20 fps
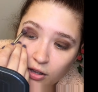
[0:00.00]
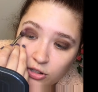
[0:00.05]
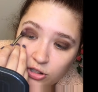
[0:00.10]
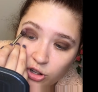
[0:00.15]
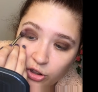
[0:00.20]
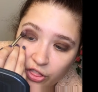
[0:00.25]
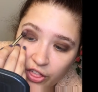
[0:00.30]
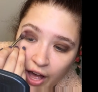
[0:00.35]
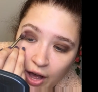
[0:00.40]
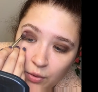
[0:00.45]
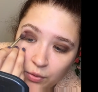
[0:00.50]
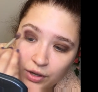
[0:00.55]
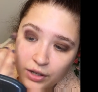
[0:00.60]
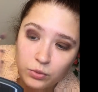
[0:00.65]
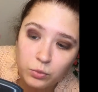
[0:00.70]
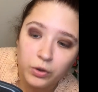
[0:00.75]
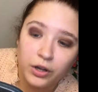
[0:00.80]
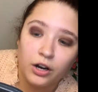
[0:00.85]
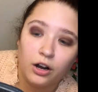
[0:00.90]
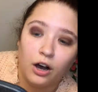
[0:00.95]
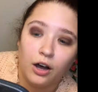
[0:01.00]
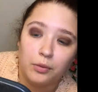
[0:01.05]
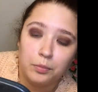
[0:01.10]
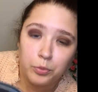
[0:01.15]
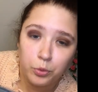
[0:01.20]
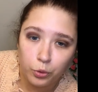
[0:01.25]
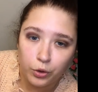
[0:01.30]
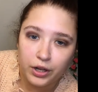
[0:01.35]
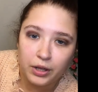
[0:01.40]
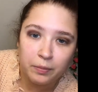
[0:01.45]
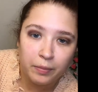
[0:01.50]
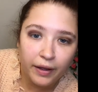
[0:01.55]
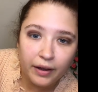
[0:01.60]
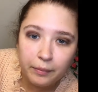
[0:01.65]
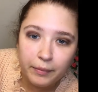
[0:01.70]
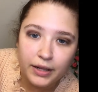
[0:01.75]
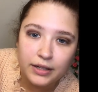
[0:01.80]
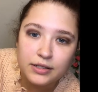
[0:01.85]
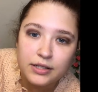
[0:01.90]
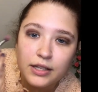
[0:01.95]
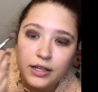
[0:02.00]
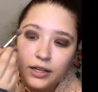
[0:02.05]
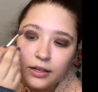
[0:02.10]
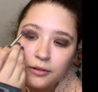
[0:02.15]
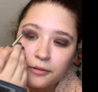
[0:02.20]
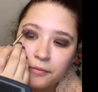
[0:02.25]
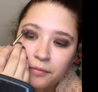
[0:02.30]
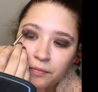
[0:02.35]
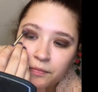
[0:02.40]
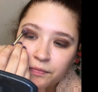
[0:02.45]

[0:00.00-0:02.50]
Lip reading: So that one went on pretty pigmented,